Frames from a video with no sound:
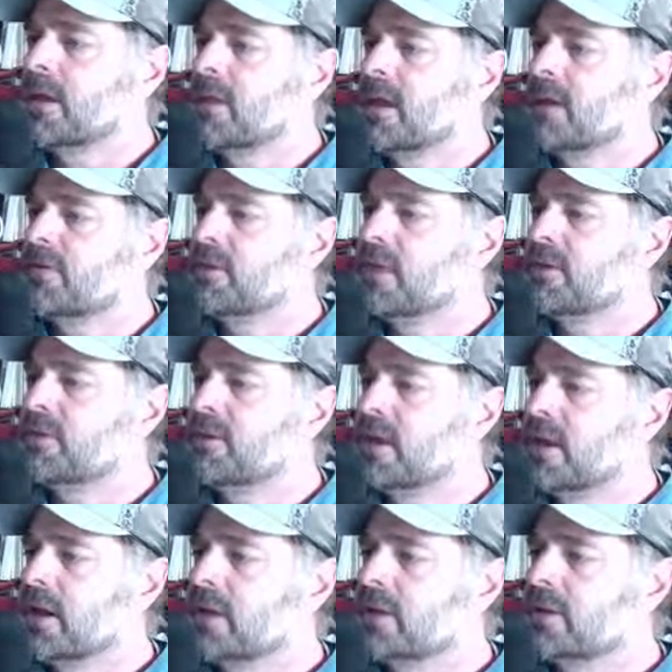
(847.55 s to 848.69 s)
Might have the best
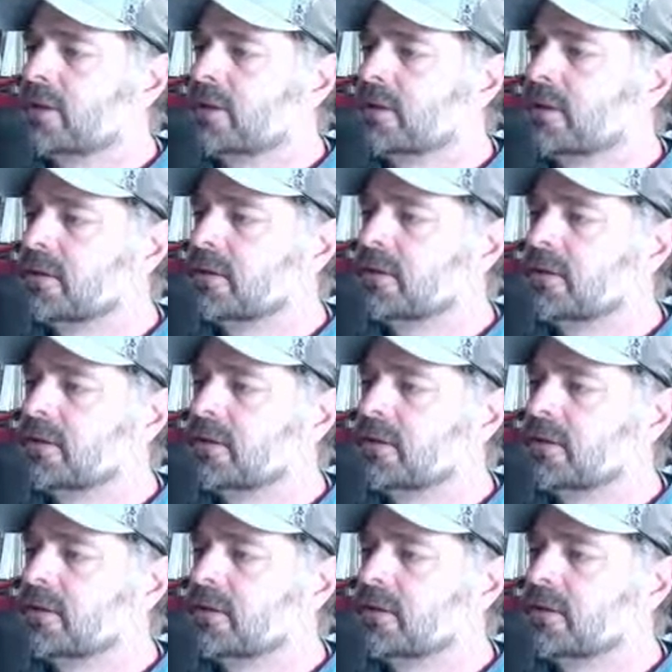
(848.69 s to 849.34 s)
hand, so